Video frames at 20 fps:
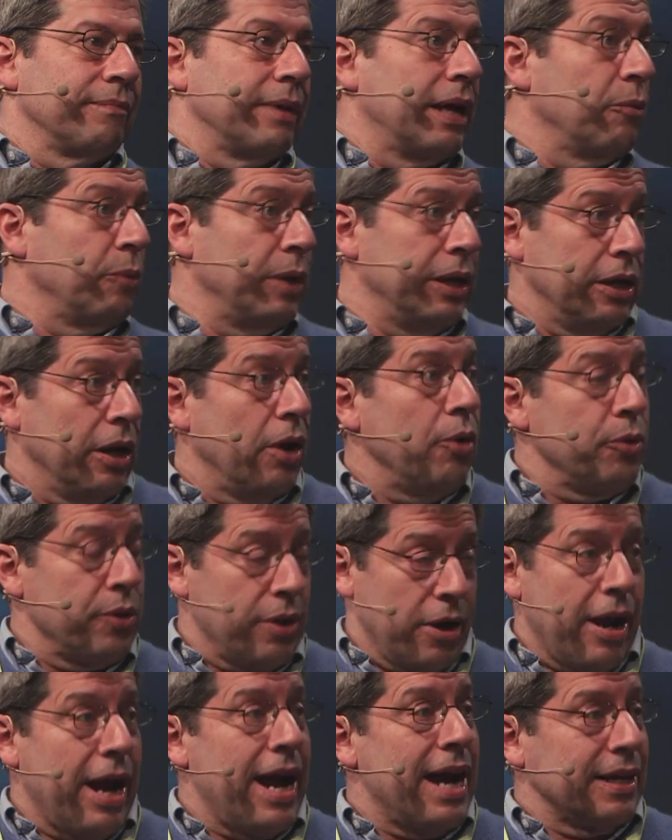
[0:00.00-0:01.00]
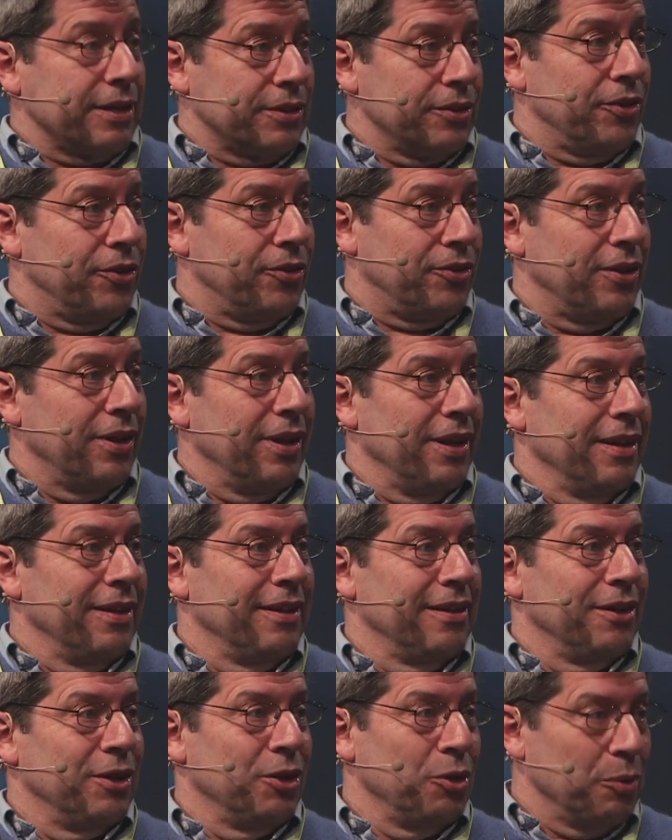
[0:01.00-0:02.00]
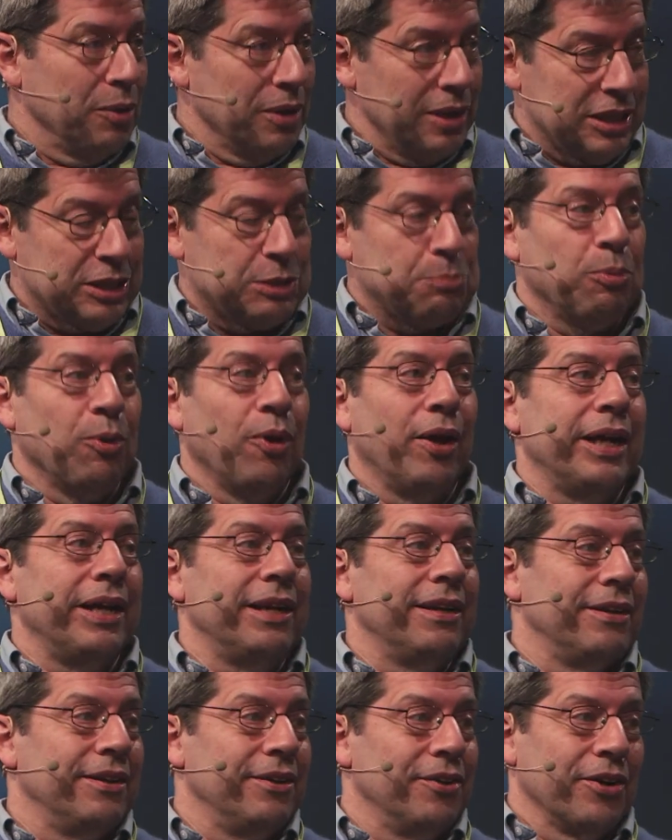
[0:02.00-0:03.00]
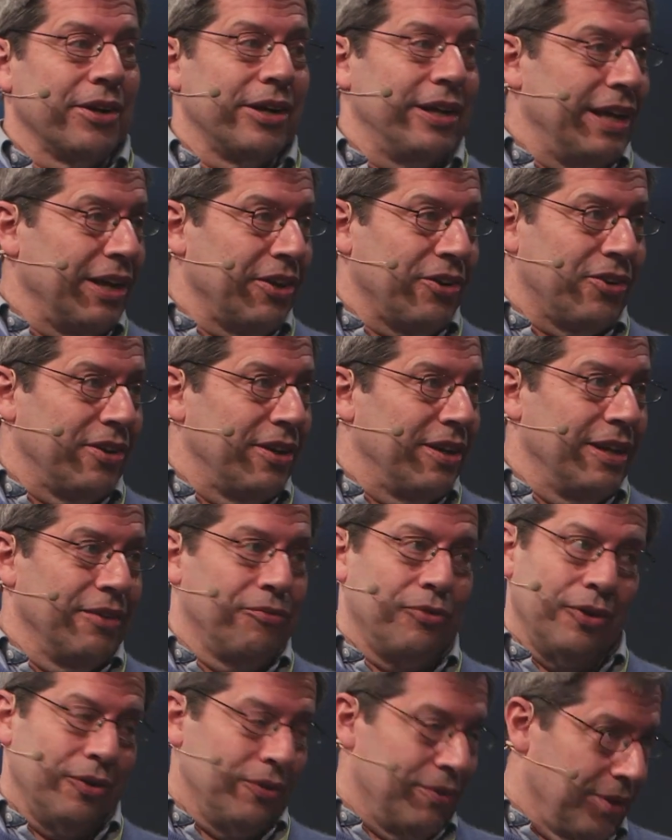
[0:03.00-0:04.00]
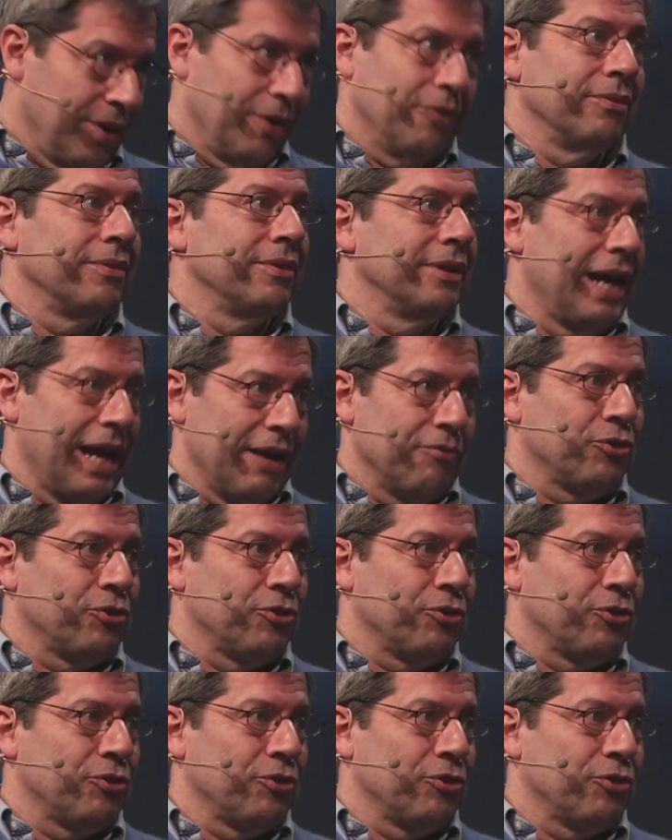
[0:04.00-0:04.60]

And we know there are actors who will exploit your connection if you don't have